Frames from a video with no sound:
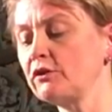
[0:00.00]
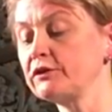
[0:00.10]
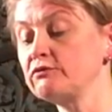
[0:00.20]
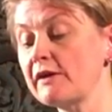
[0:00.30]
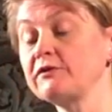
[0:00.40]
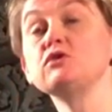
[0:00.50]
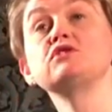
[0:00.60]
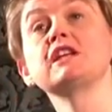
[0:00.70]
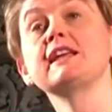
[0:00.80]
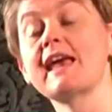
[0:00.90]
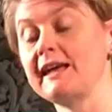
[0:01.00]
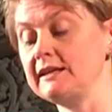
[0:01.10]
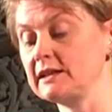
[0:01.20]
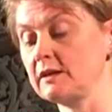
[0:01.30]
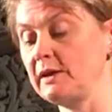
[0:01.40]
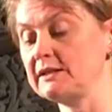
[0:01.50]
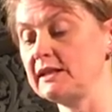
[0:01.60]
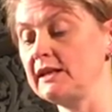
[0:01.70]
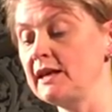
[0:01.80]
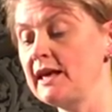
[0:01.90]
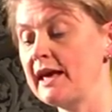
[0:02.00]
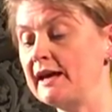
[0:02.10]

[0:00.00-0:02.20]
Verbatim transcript: of the Refugee Aid Committee